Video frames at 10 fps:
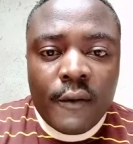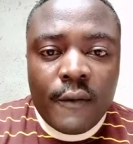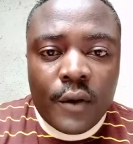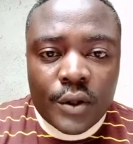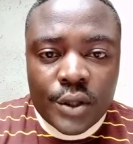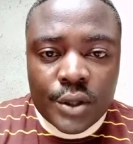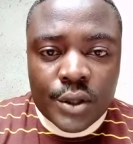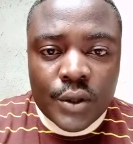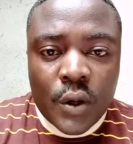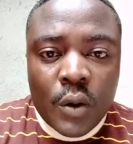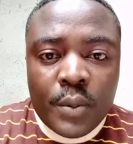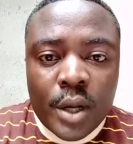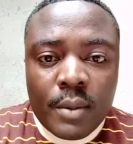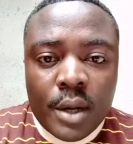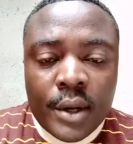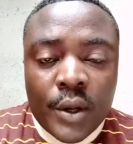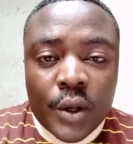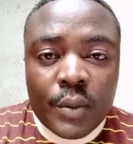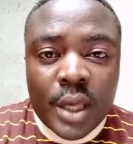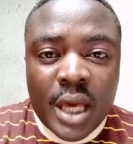functions or primary
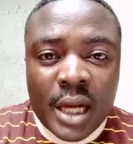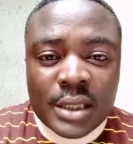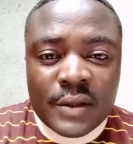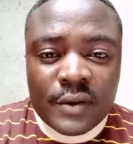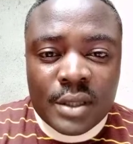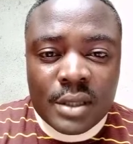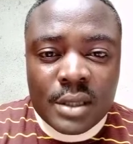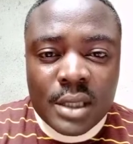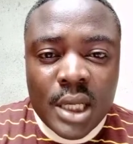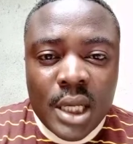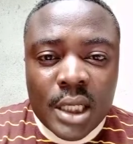economic activities.